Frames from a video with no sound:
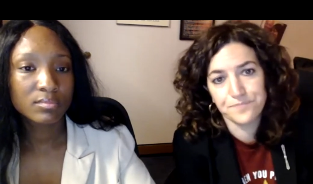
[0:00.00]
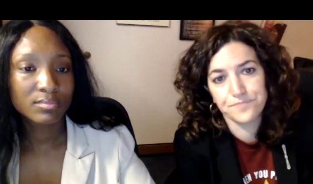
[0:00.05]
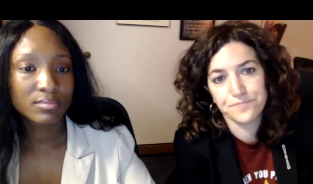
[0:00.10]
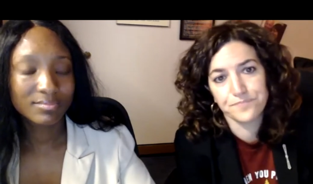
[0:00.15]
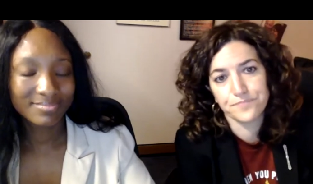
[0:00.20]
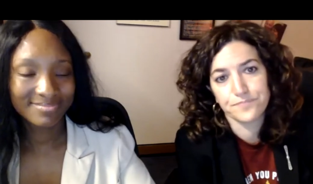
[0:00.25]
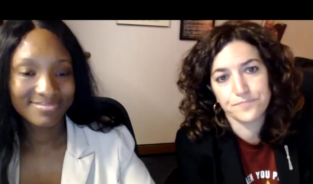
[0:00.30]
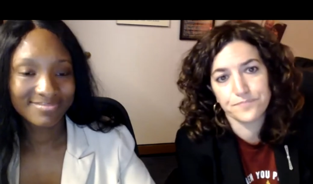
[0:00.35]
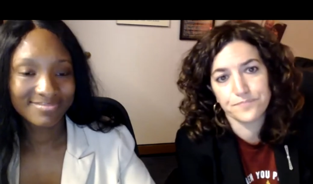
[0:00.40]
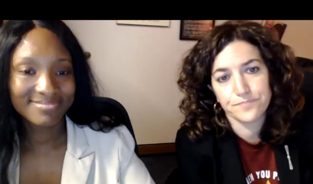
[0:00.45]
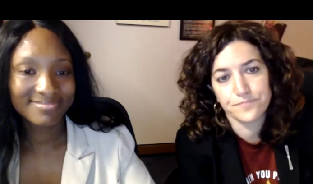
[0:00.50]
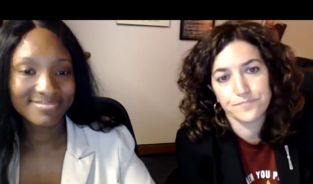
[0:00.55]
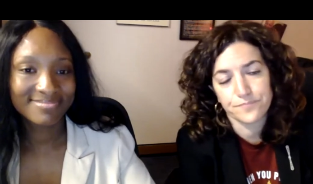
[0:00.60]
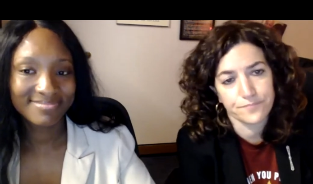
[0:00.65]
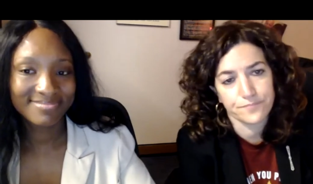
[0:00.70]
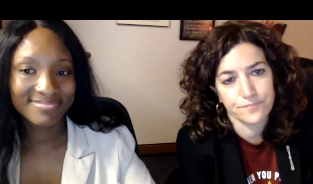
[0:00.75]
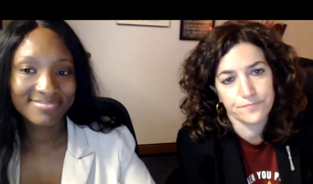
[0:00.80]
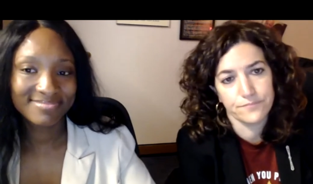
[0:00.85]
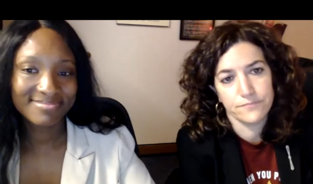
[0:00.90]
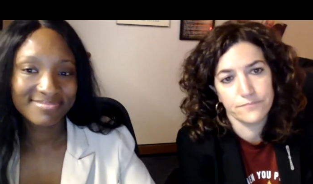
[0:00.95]

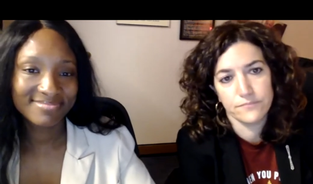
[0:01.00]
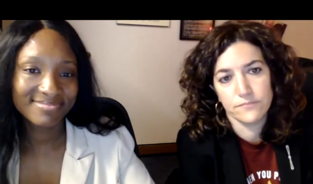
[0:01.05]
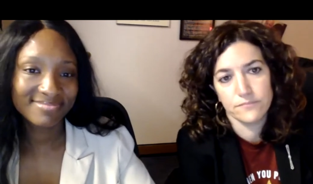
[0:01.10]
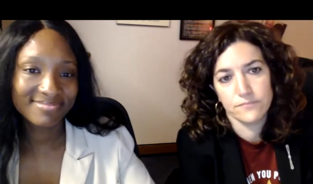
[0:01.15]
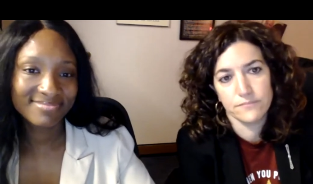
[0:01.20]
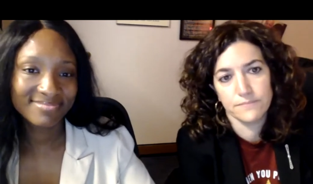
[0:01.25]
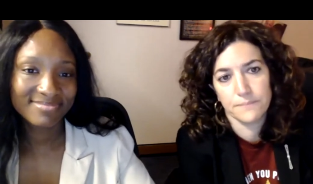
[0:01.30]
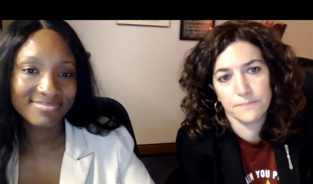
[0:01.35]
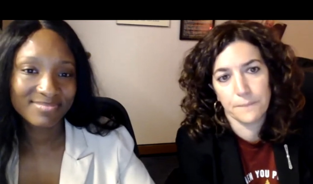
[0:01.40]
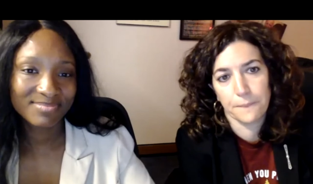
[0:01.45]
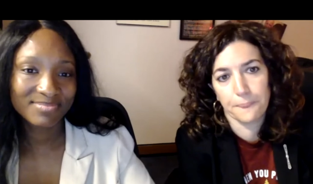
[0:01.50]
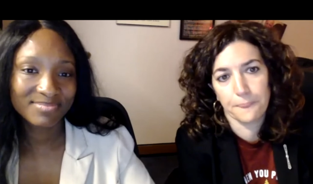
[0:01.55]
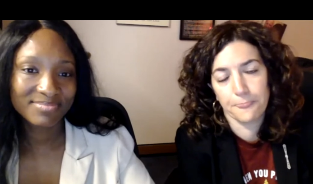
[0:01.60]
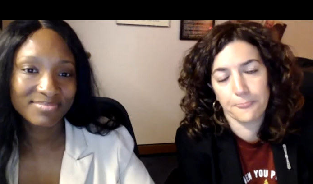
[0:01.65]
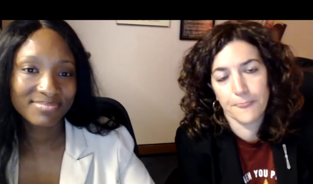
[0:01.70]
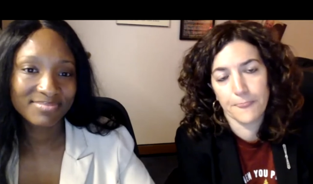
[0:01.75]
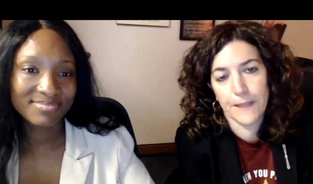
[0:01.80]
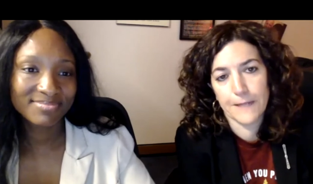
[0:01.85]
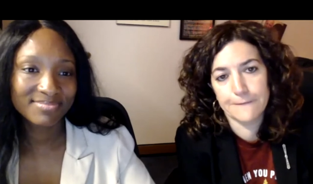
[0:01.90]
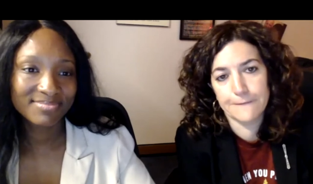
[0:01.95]

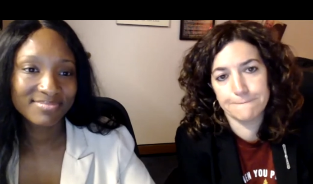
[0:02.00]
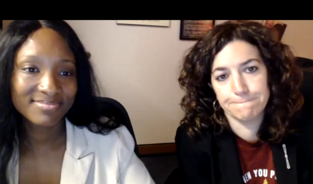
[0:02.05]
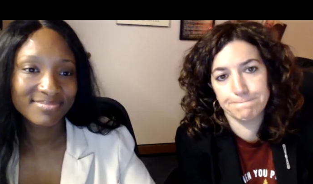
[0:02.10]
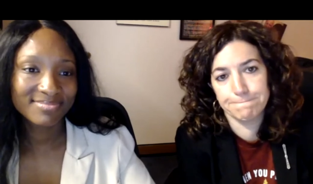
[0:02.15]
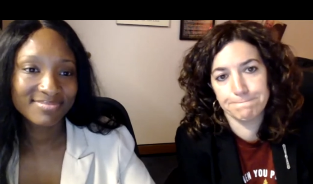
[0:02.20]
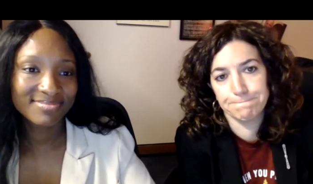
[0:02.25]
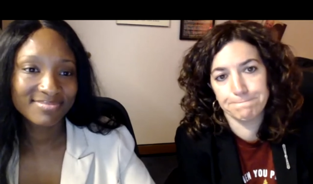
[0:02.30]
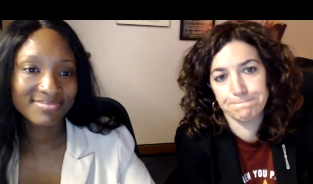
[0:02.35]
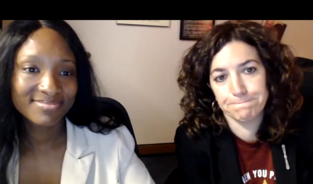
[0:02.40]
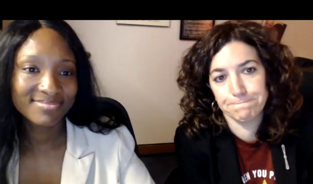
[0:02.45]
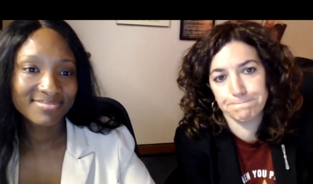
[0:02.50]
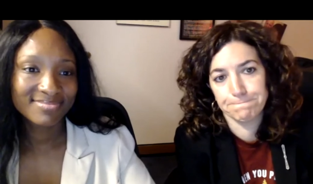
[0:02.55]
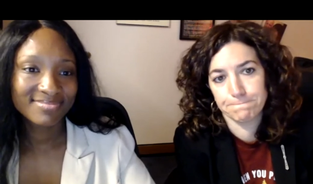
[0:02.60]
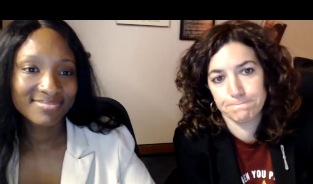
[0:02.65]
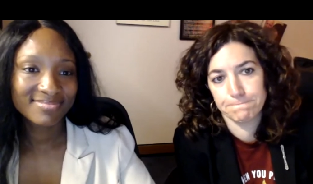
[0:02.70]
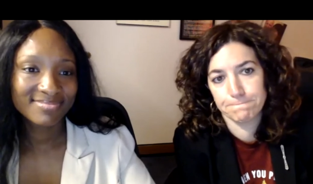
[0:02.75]
(silence)